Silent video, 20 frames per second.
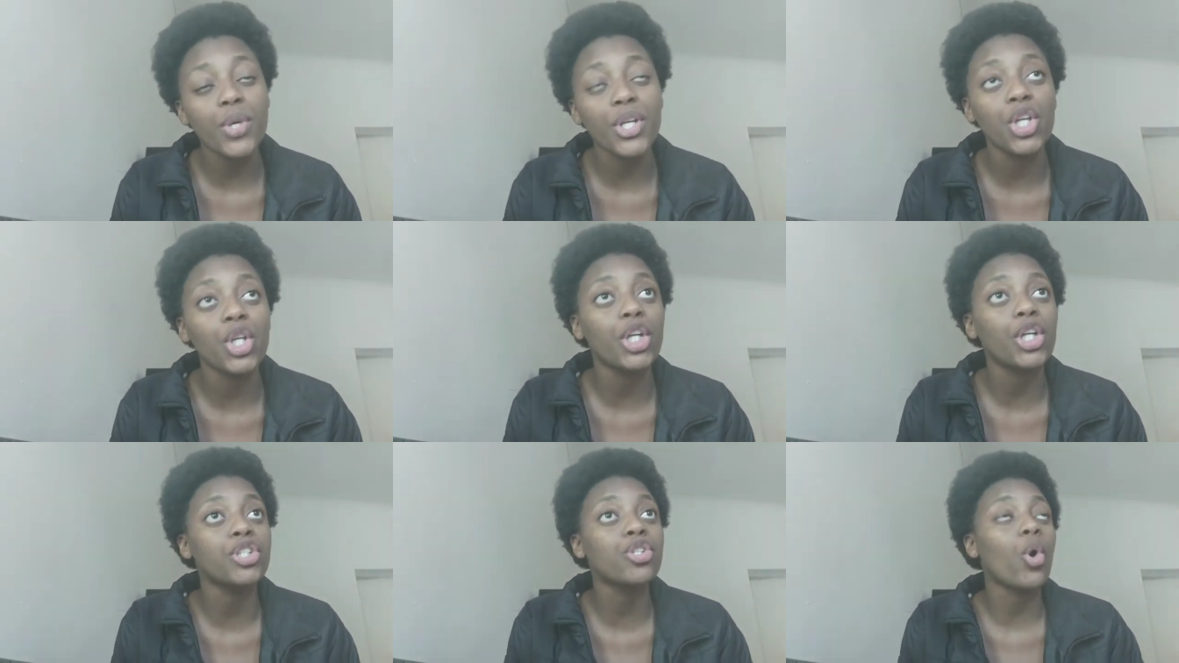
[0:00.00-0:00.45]
When
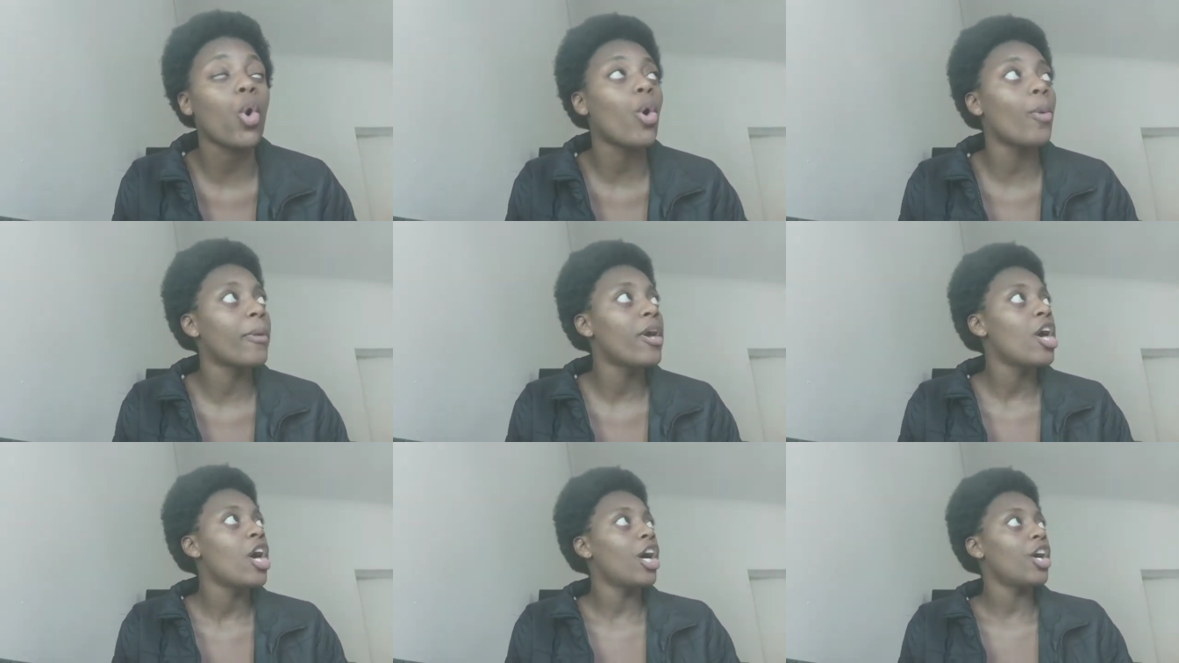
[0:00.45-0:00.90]
you're at
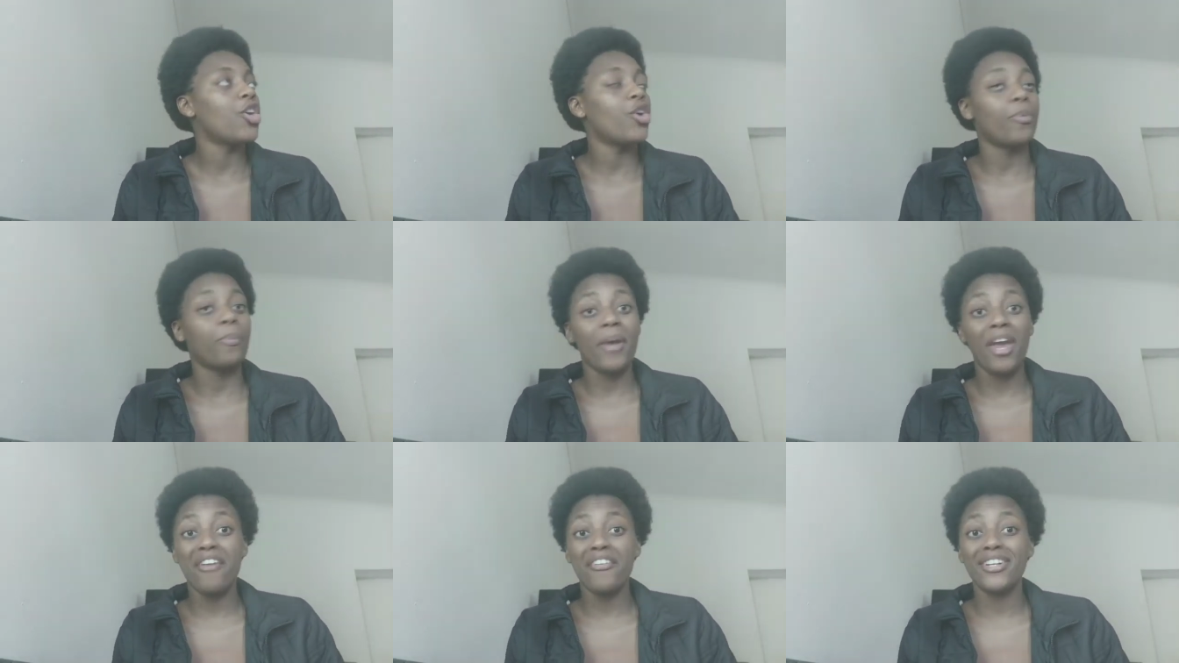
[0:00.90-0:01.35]
home, your
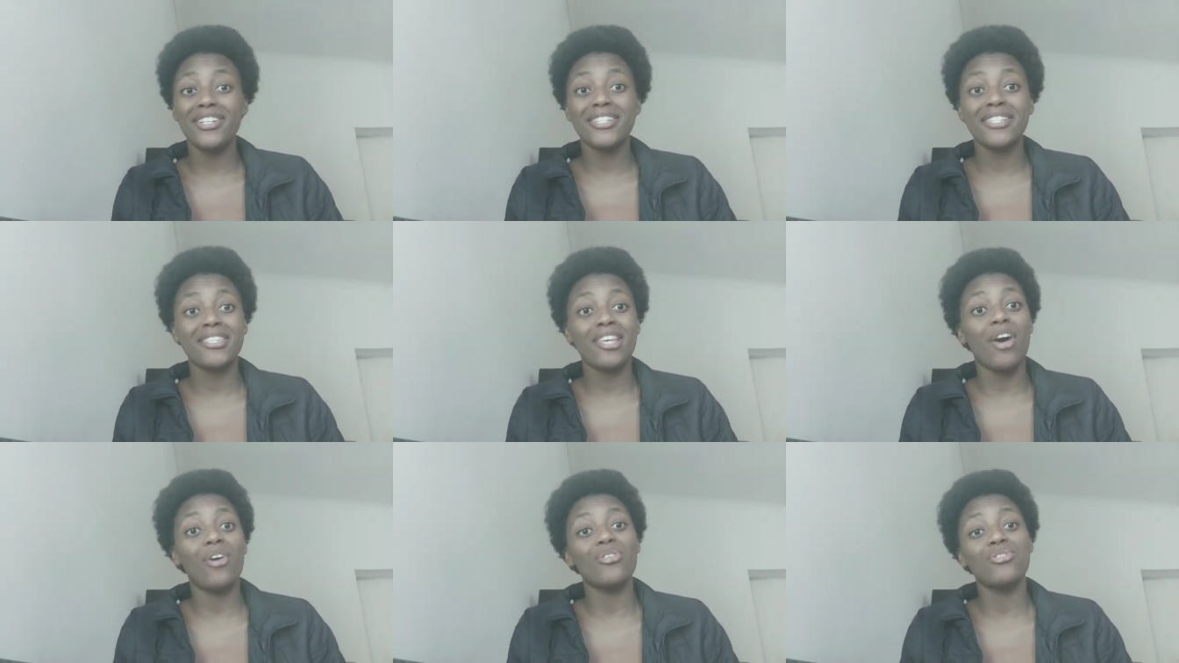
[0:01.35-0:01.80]
parent
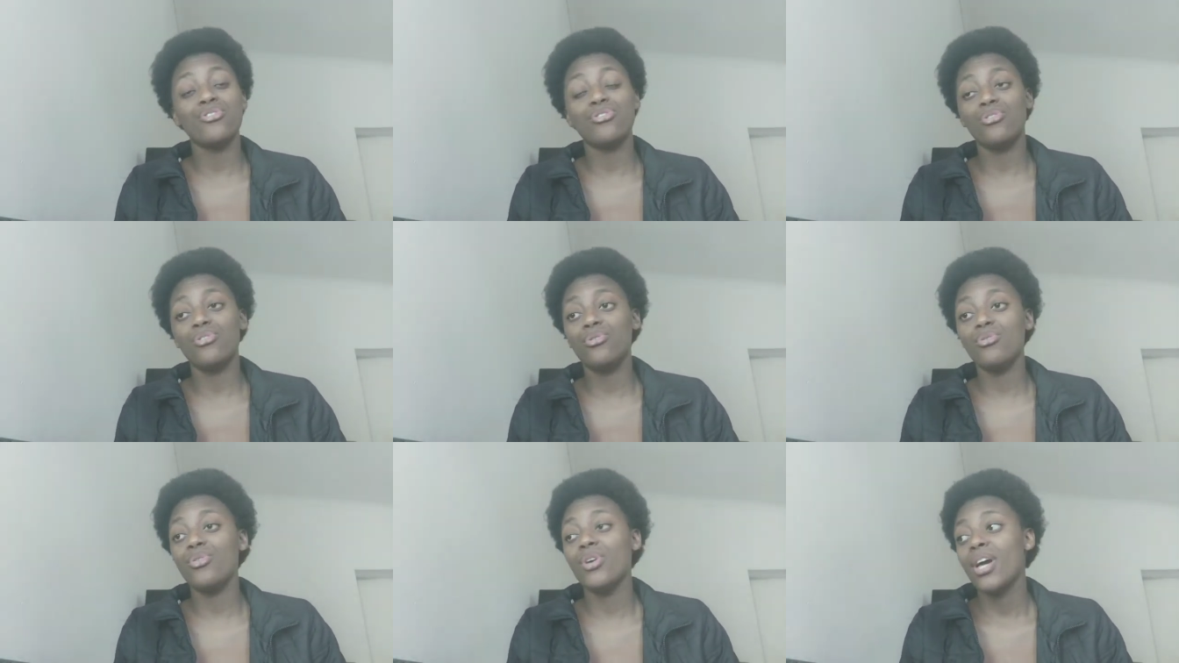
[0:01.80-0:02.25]
tells
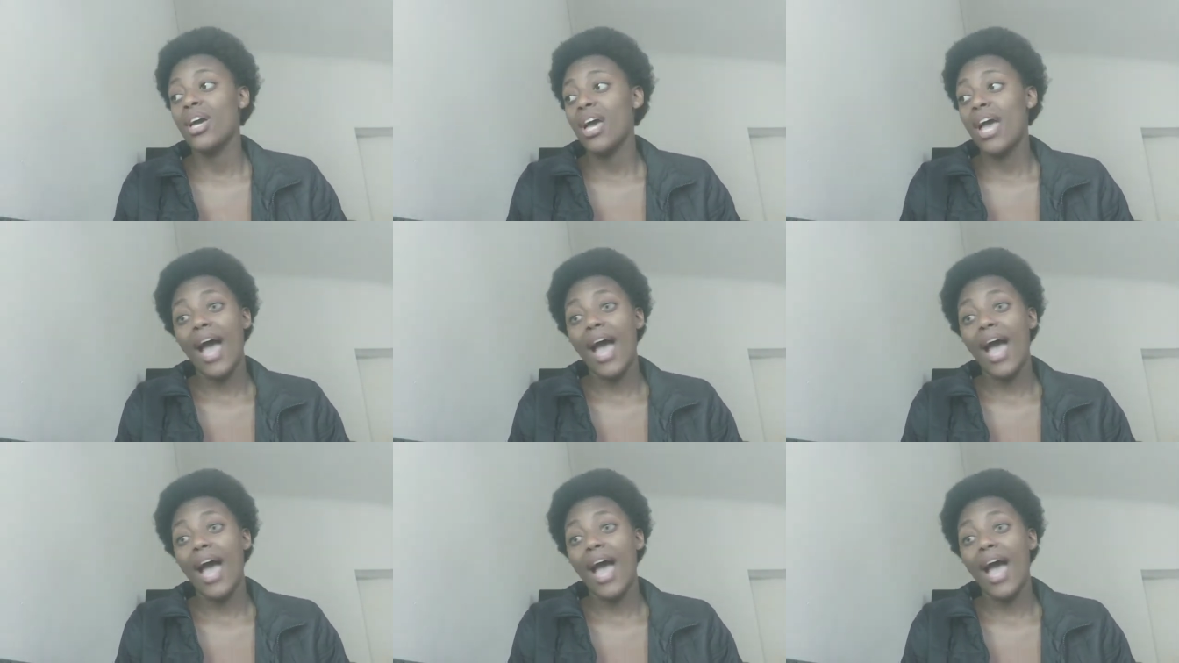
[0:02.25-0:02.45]
you,